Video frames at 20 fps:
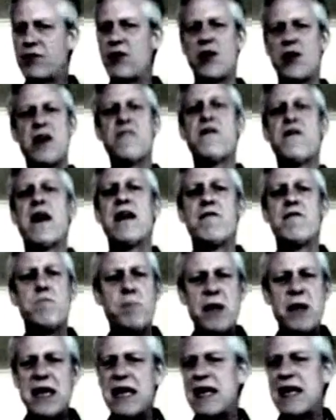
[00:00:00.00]

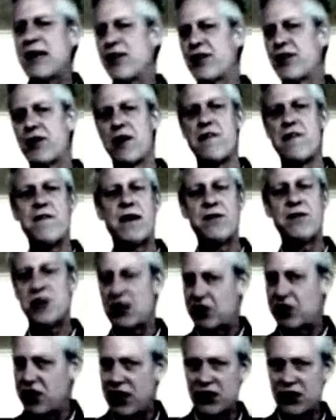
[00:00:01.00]
35B, 35-6.
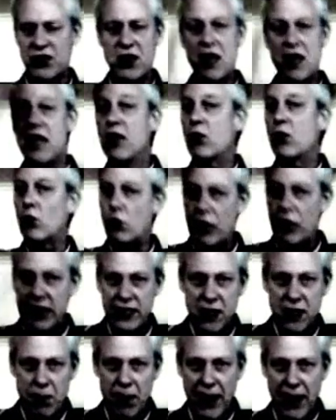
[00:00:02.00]
And you just
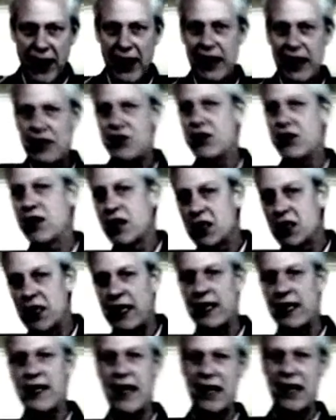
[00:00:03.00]
read the page,
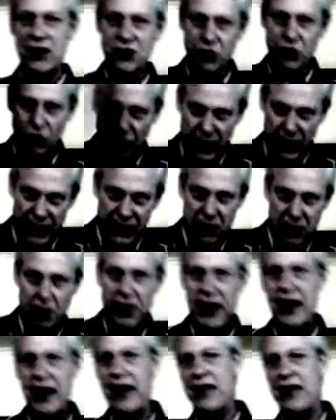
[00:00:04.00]
click next, read the
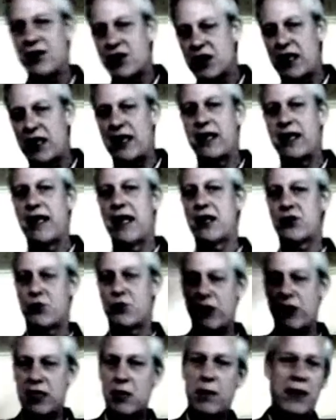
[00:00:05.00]
page, click next,
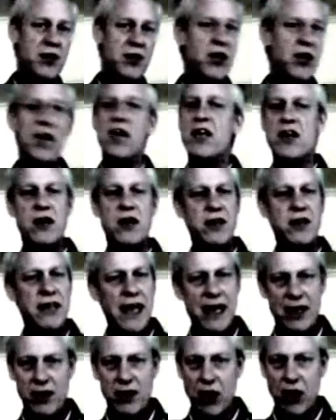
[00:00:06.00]
read the page. You can
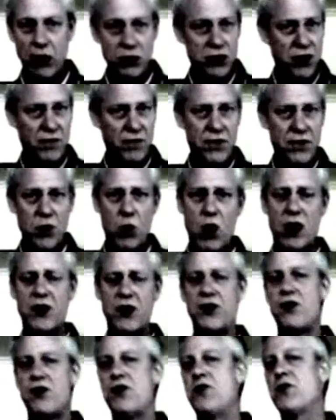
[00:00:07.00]
take notes if you
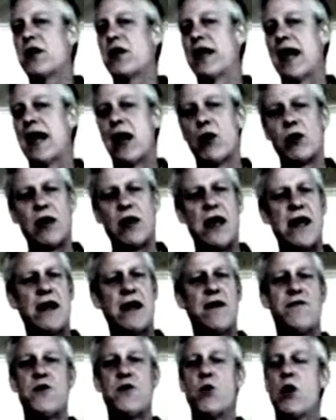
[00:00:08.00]
want to. You can outline
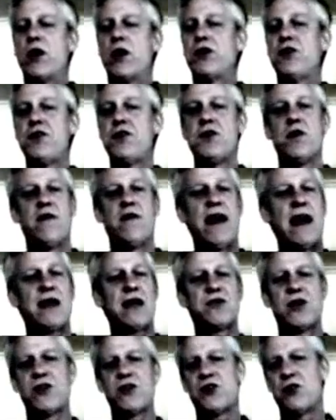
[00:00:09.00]
it if you want to. You have
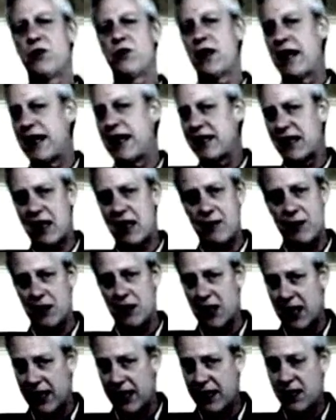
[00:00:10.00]
access to it anytime
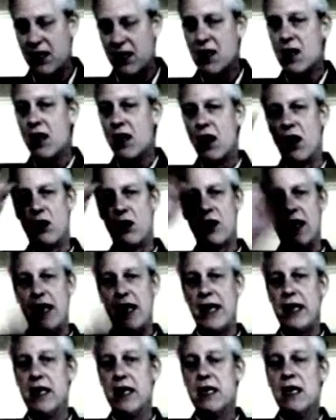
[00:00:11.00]
you like.
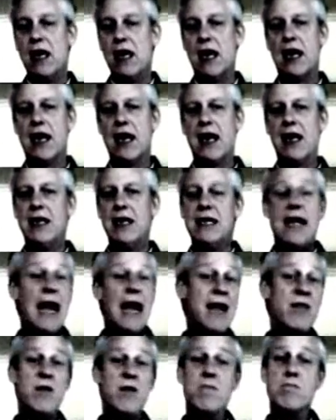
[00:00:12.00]
Okay?
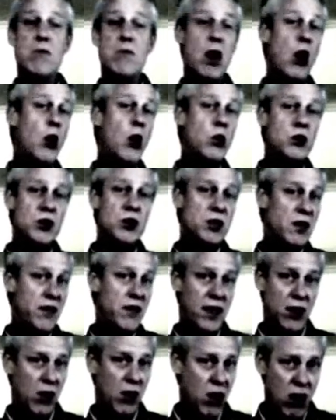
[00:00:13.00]
And the most
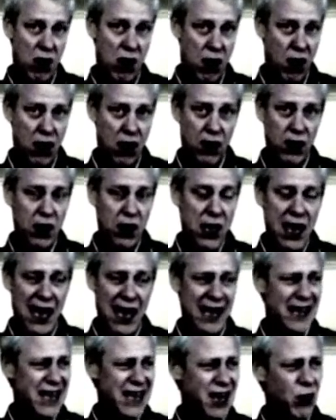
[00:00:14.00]
there are,
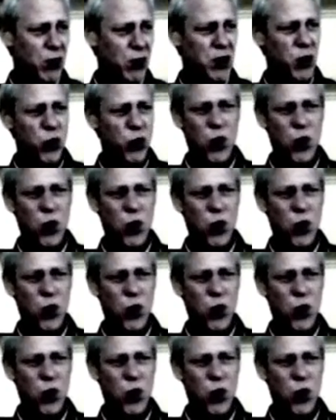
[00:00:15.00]
I think with